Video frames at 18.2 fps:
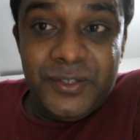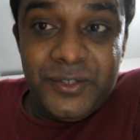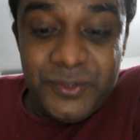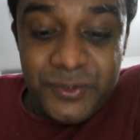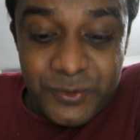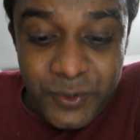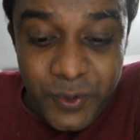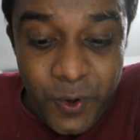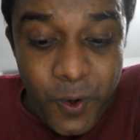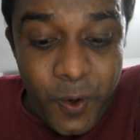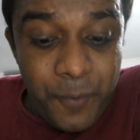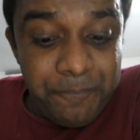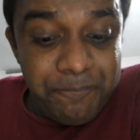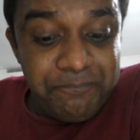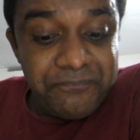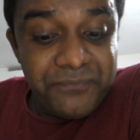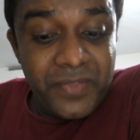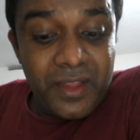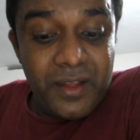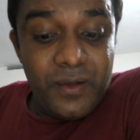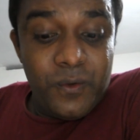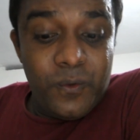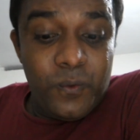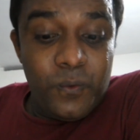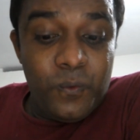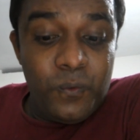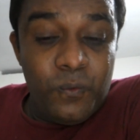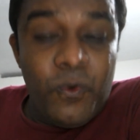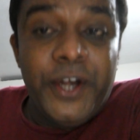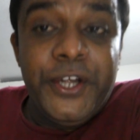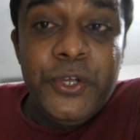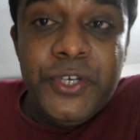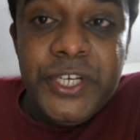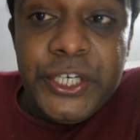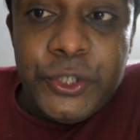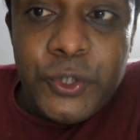So what do
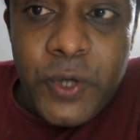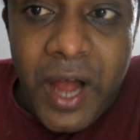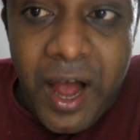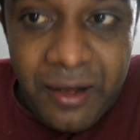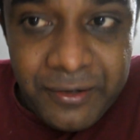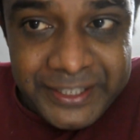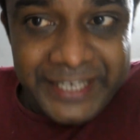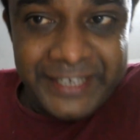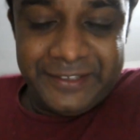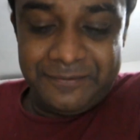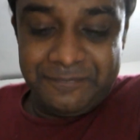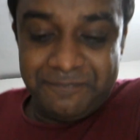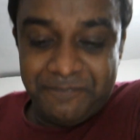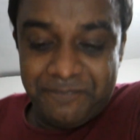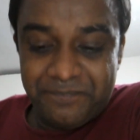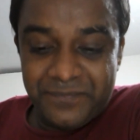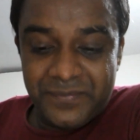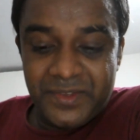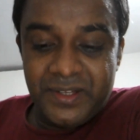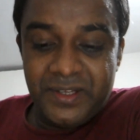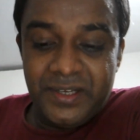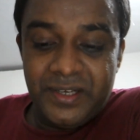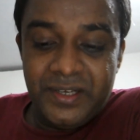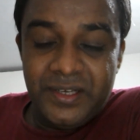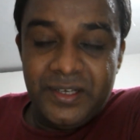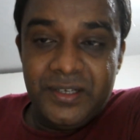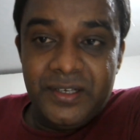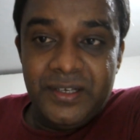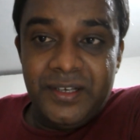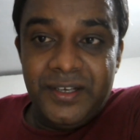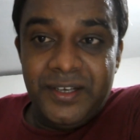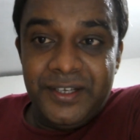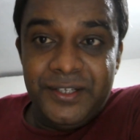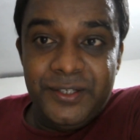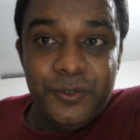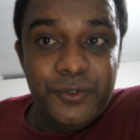you need to have then?
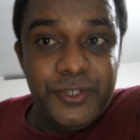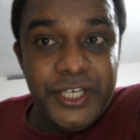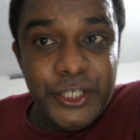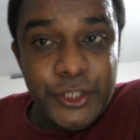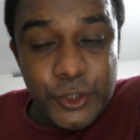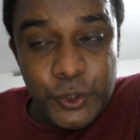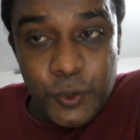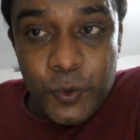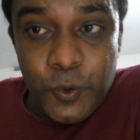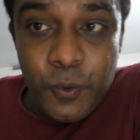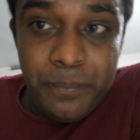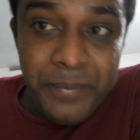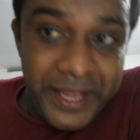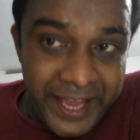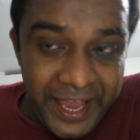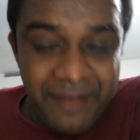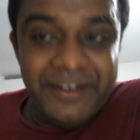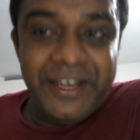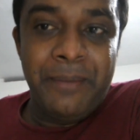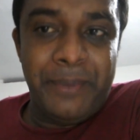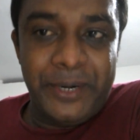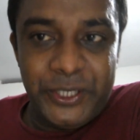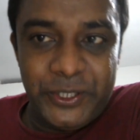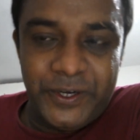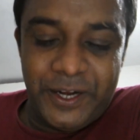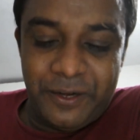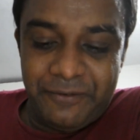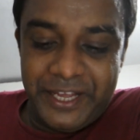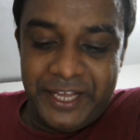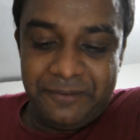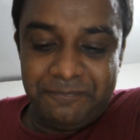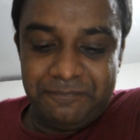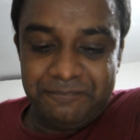You need to behave in a particular way.